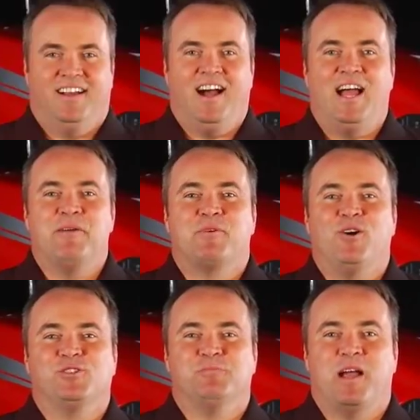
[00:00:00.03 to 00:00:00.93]
Hi, I'm
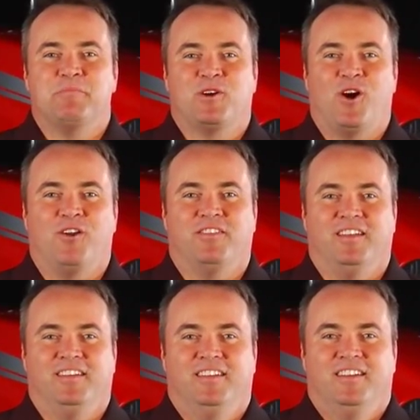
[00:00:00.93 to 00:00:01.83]
Coach Mike
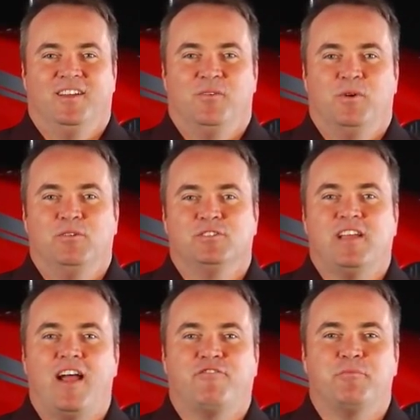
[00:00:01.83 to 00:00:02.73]
McCarthy. When it was
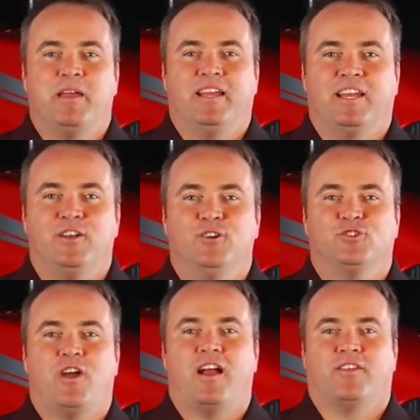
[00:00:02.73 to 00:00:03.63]
time for me to get a new
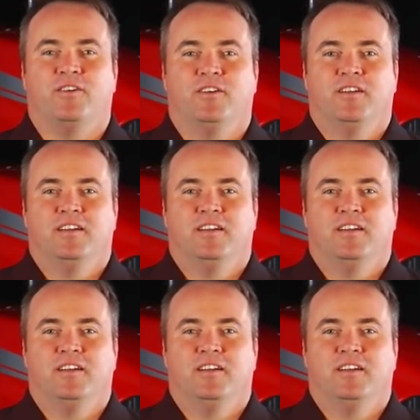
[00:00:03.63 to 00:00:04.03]
tractor,